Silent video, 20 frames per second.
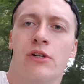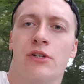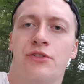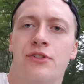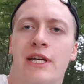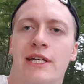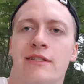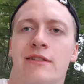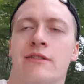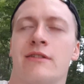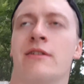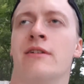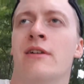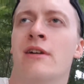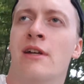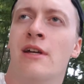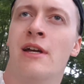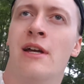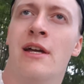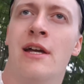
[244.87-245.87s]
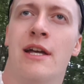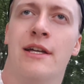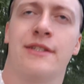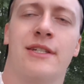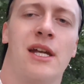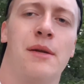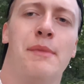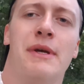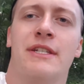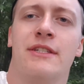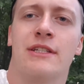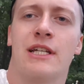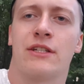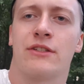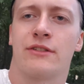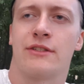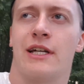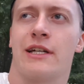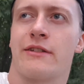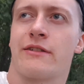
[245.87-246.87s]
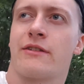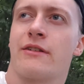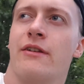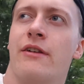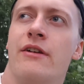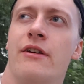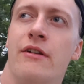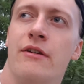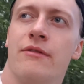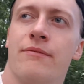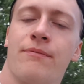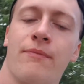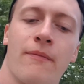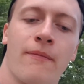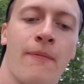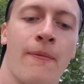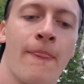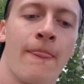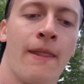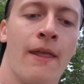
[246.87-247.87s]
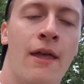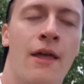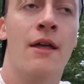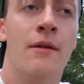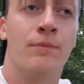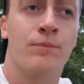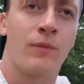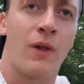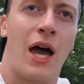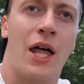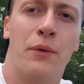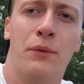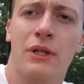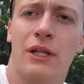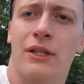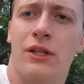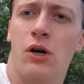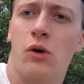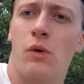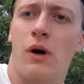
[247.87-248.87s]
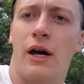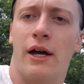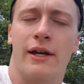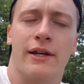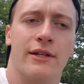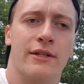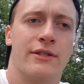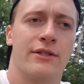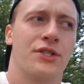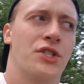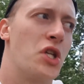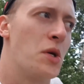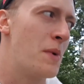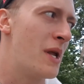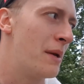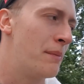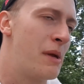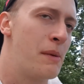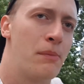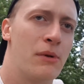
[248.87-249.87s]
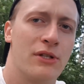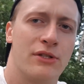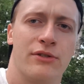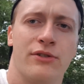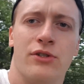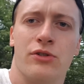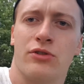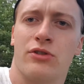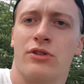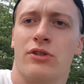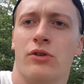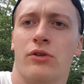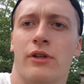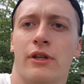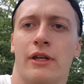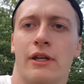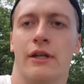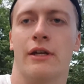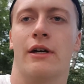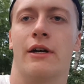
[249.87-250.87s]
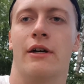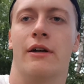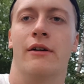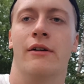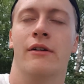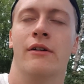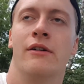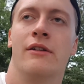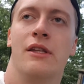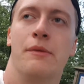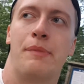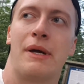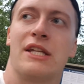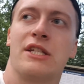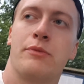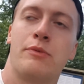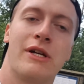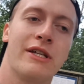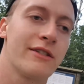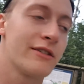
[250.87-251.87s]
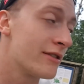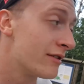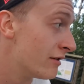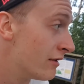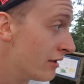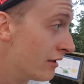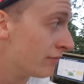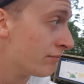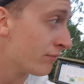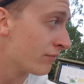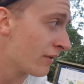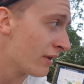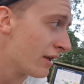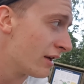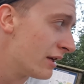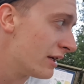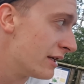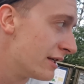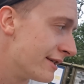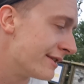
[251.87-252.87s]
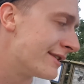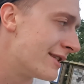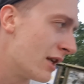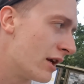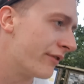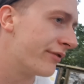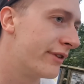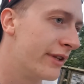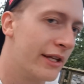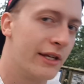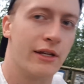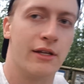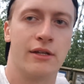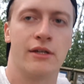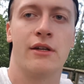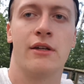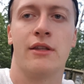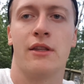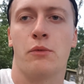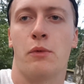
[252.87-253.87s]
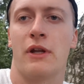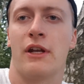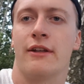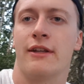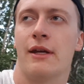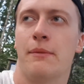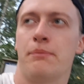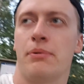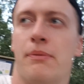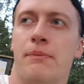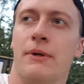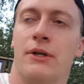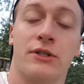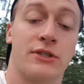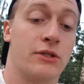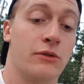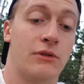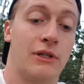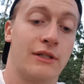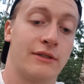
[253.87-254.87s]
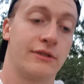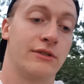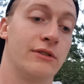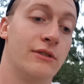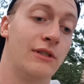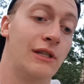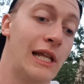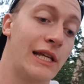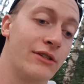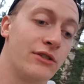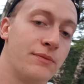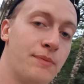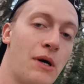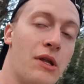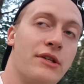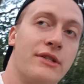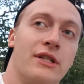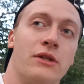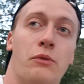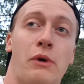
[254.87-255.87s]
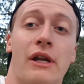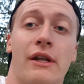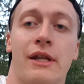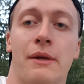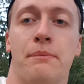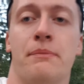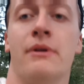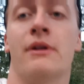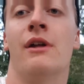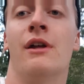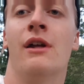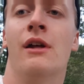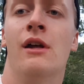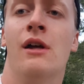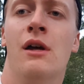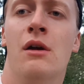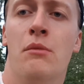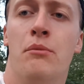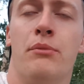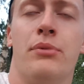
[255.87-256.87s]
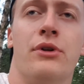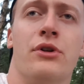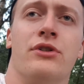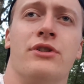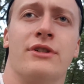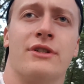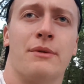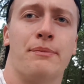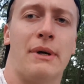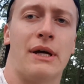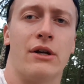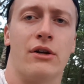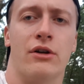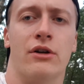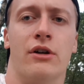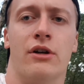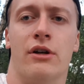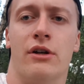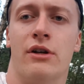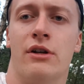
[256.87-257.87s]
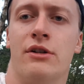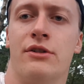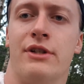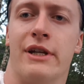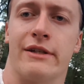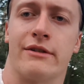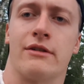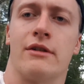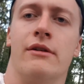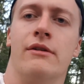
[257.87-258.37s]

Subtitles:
chest. It's an amazing exercise. I don't really know why so many people choose to do the bench press instead of the weighted dip, because let's just be honest, the weighted dip produces a better chest.